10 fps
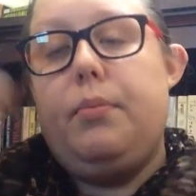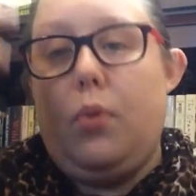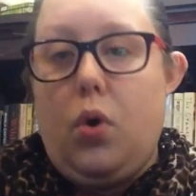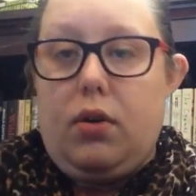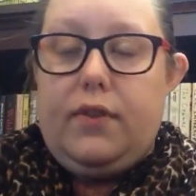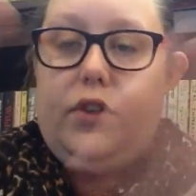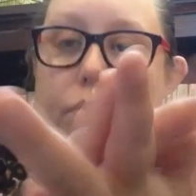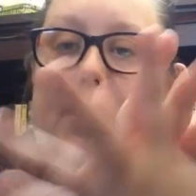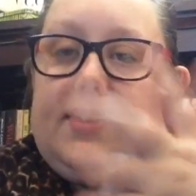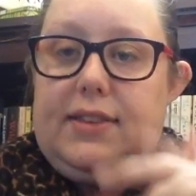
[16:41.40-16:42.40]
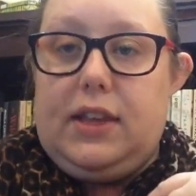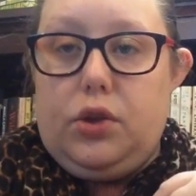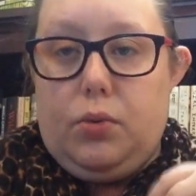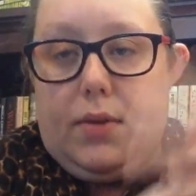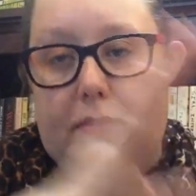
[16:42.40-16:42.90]
more of you and see
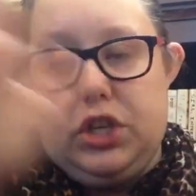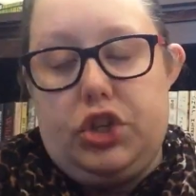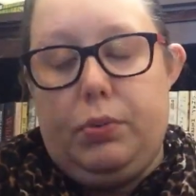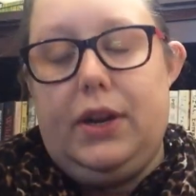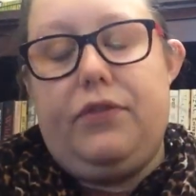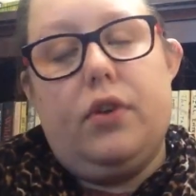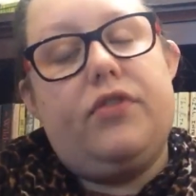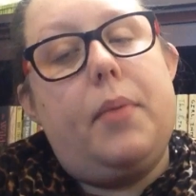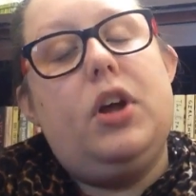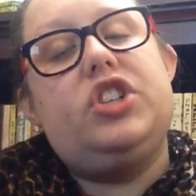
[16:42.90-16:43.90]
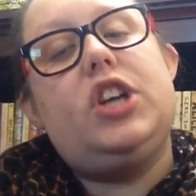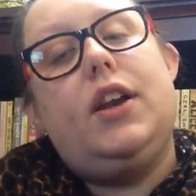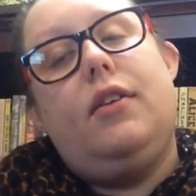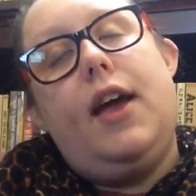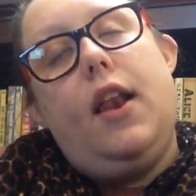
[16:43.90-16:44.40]
you and meet you, and if you're from her
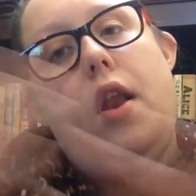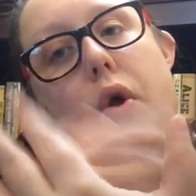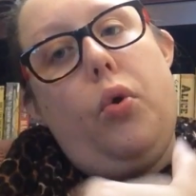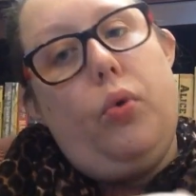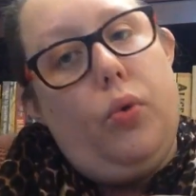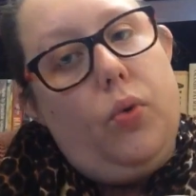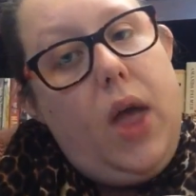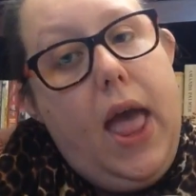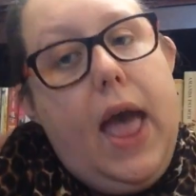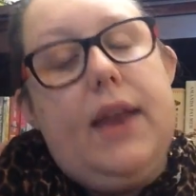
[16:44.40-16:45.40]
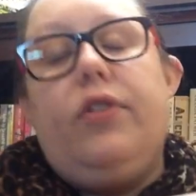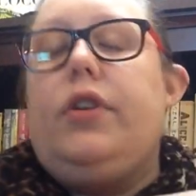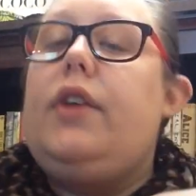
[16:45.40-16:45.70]
channel, hello, and if you're